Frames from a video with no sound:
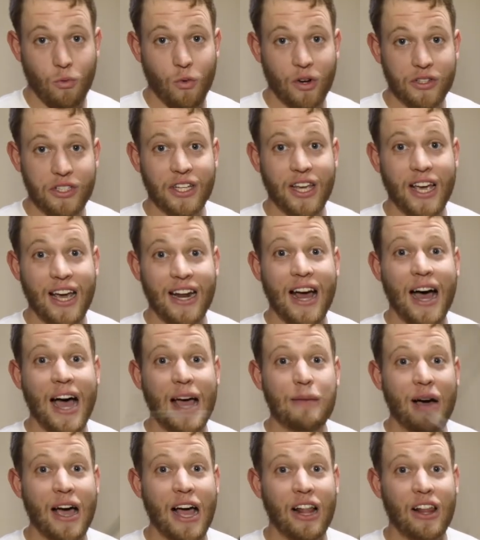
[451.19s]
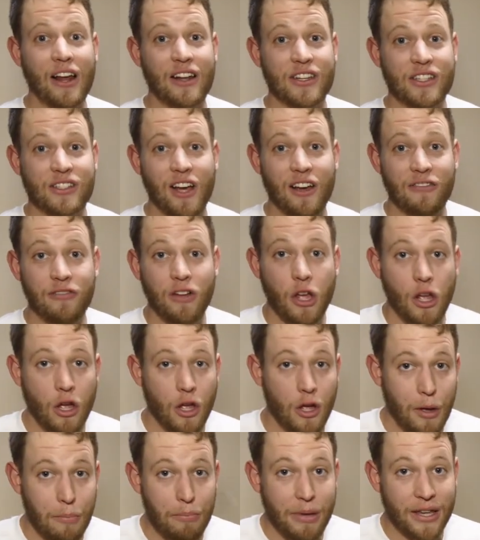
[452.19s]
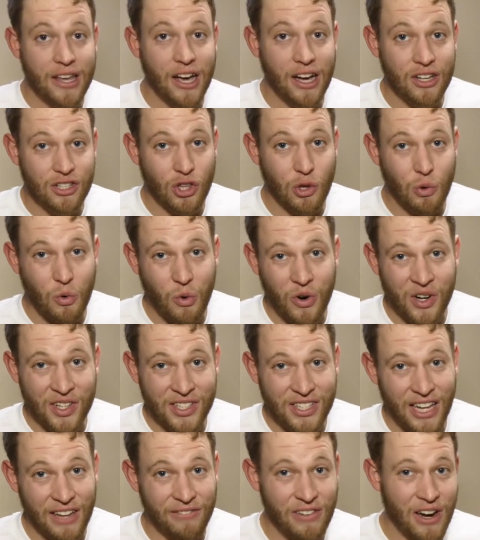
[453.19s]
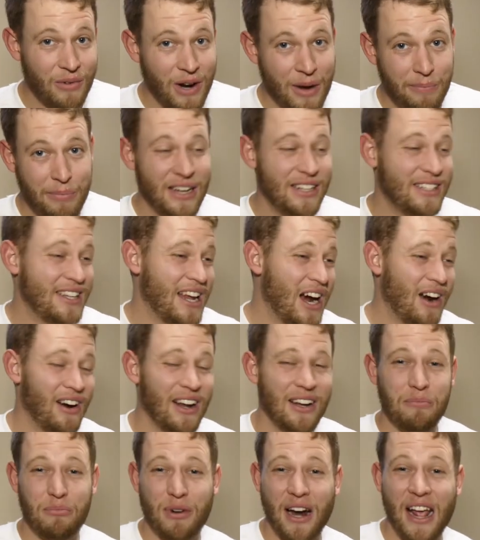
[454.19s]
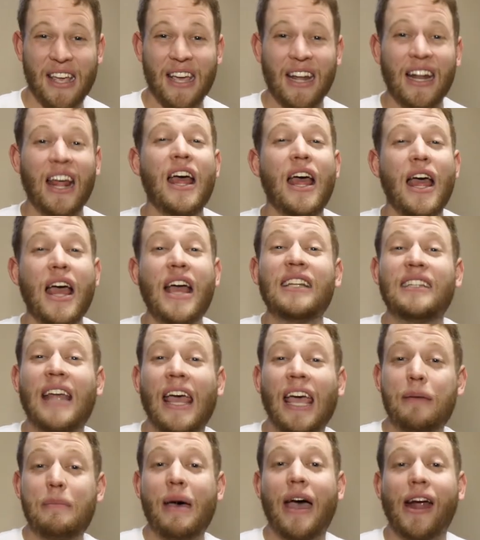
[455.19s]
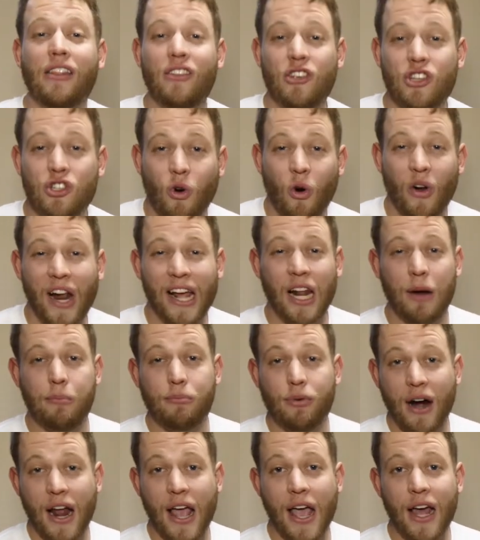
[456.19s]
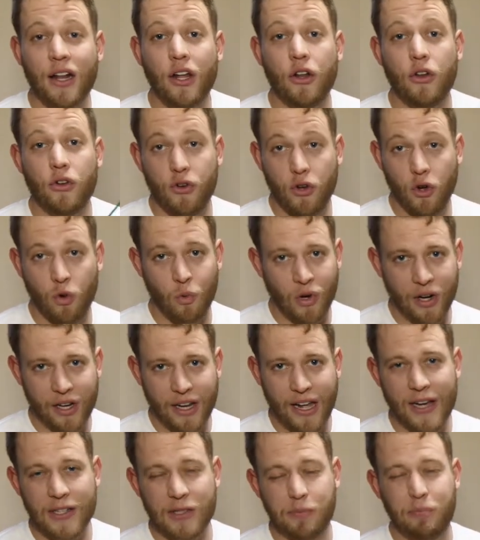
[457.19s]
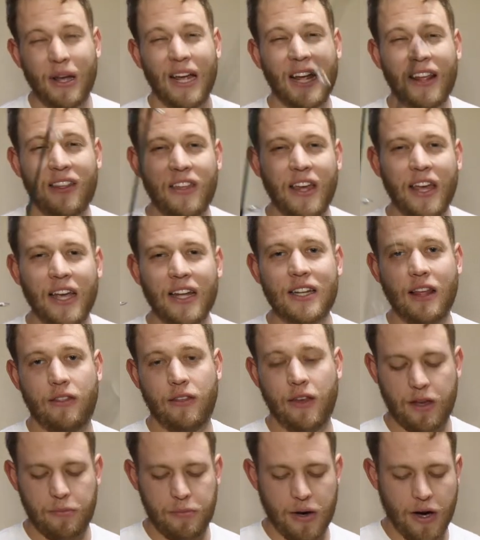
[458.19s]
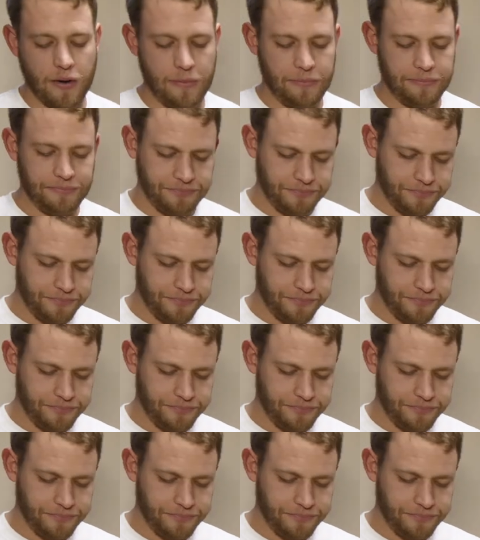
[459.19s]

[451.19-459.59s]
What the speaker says: Once again, I buy a lot of stuff because of the warranty. If I rip it, tear it, break it, take it back to the store and I get a brand new one, guys. Big thing to think about.